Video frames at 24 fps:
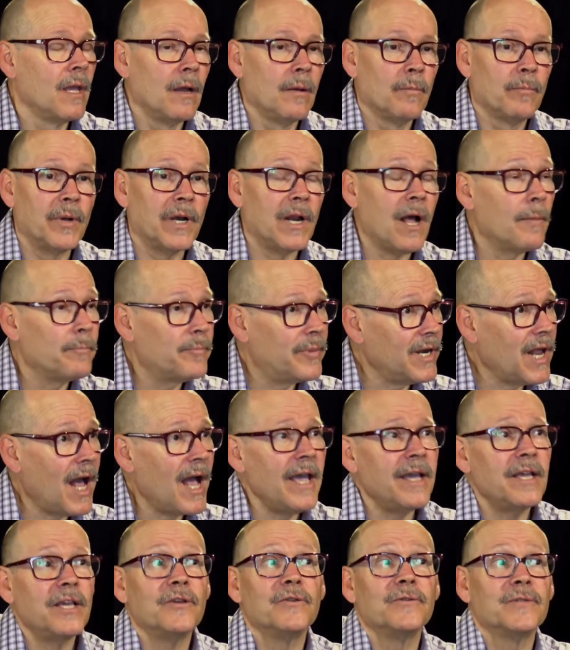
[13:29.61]
Yeah. But
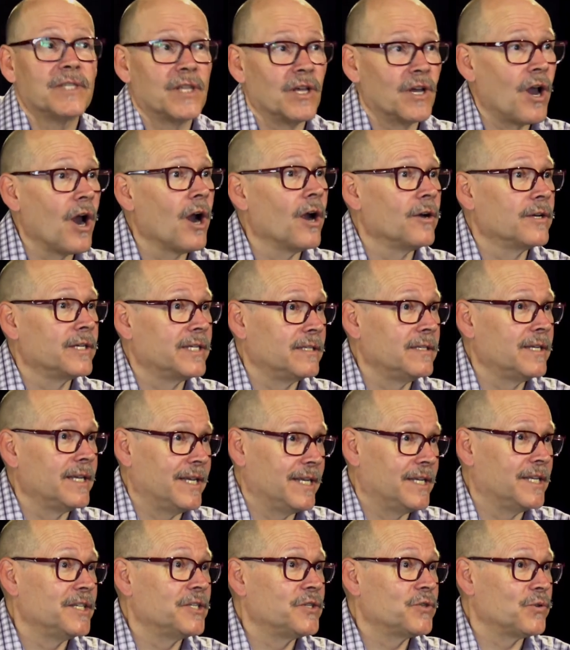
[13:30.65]
I use the card
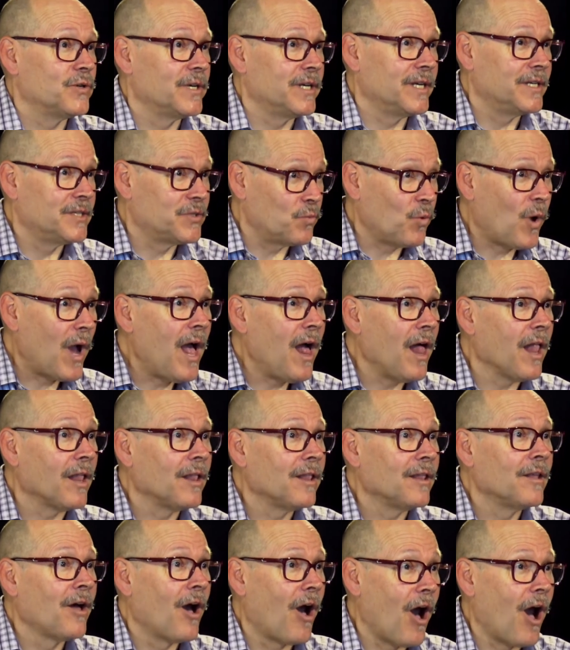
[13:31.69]
industry as
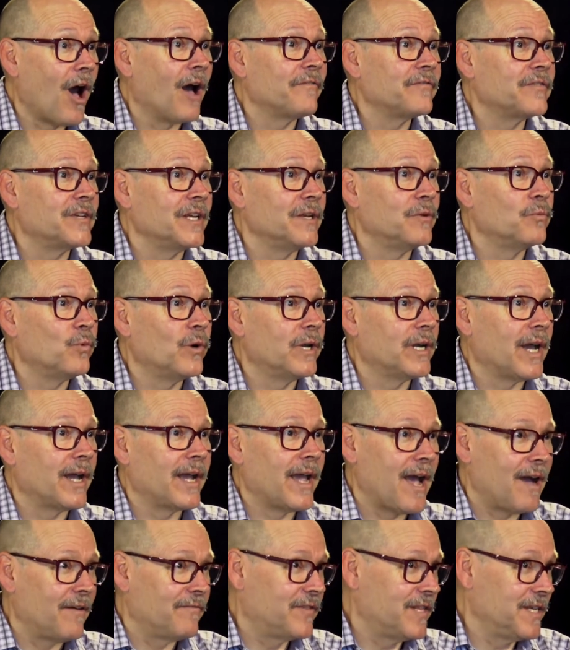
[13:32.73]
well often when I
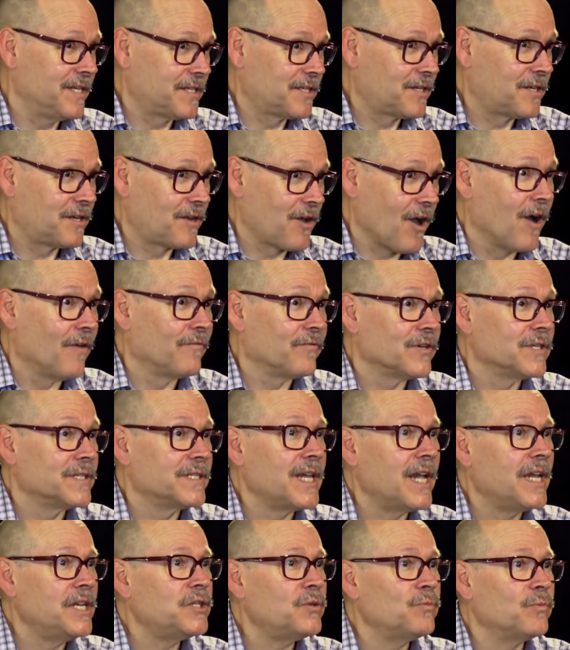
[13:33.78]
have this
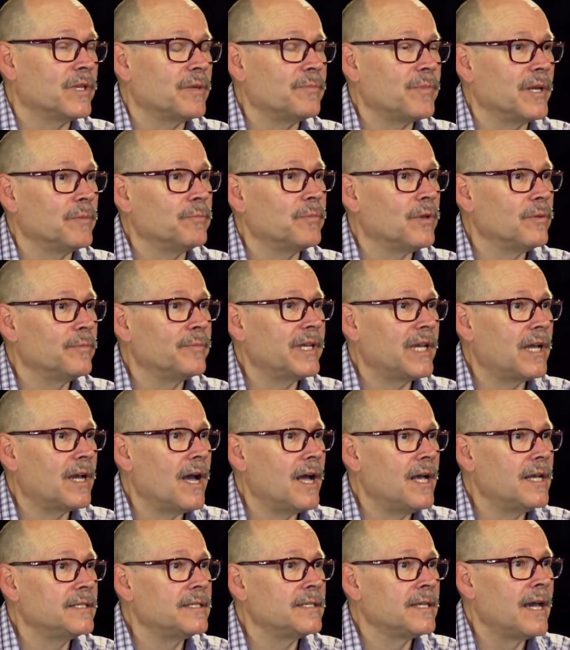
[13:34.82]
conversation with people,
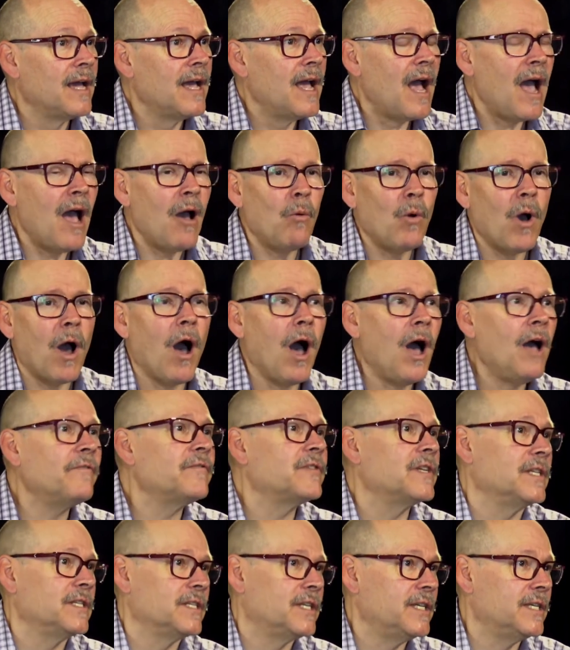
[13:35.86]
because how
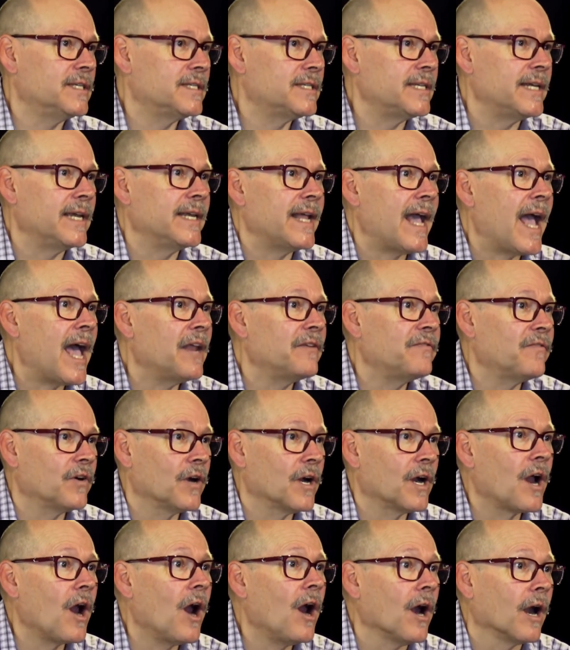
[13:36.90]
often do you see an ad for
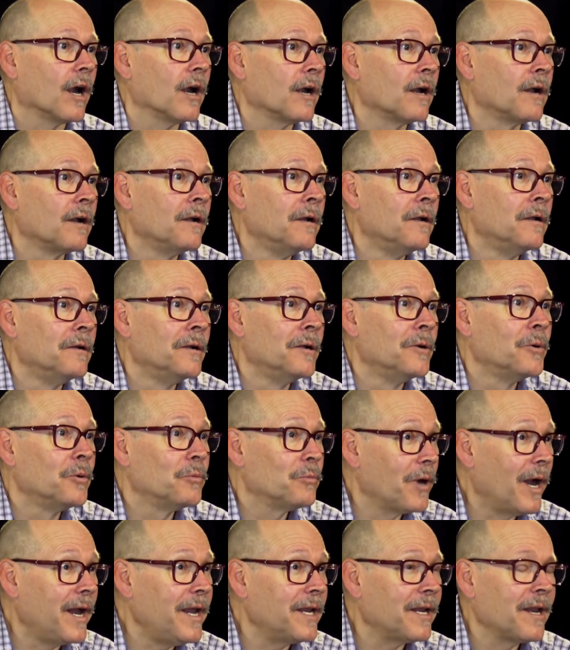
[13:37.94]
a car?
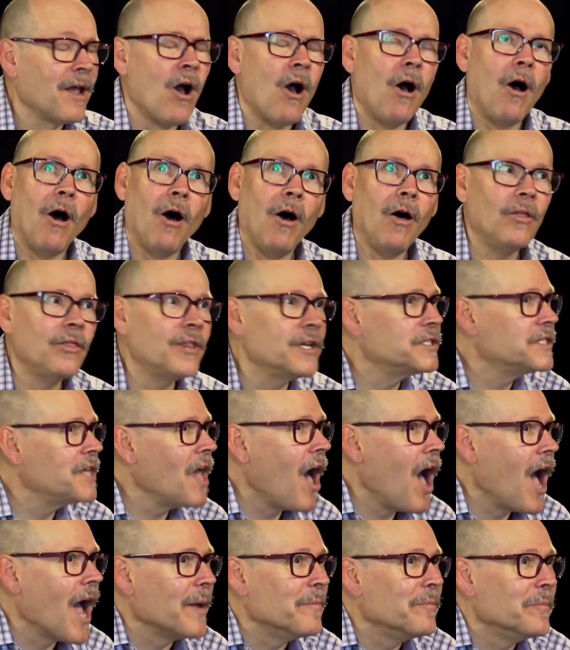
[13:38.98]
Right? All the
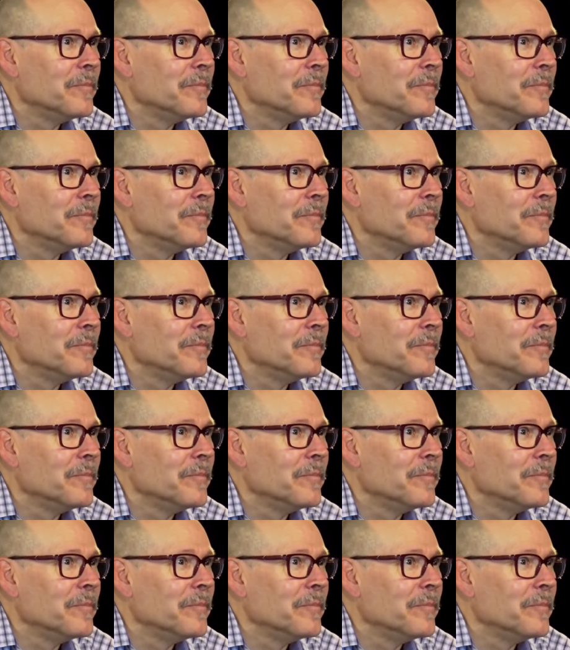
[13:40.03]
time.